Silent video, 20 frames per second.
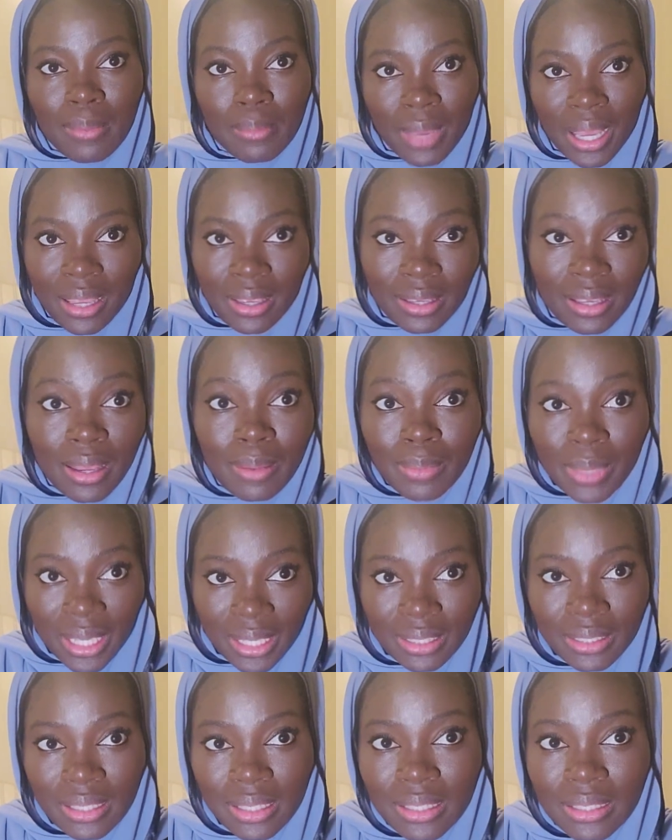am I
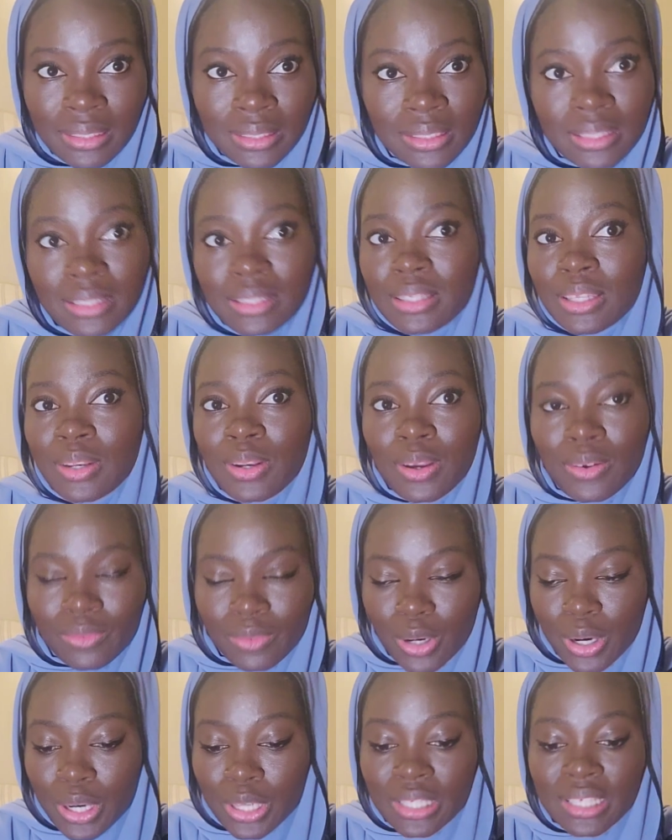is this enough?
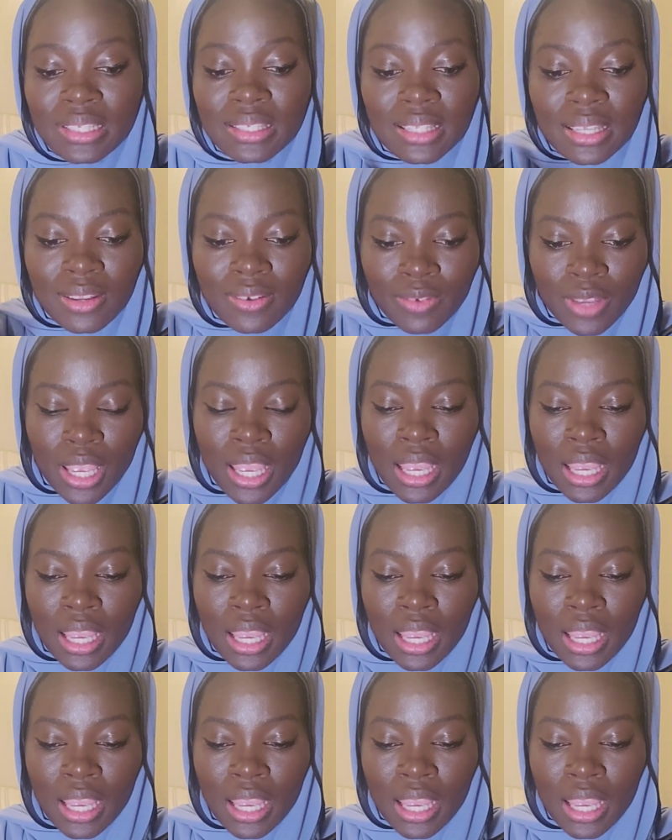Or this enough?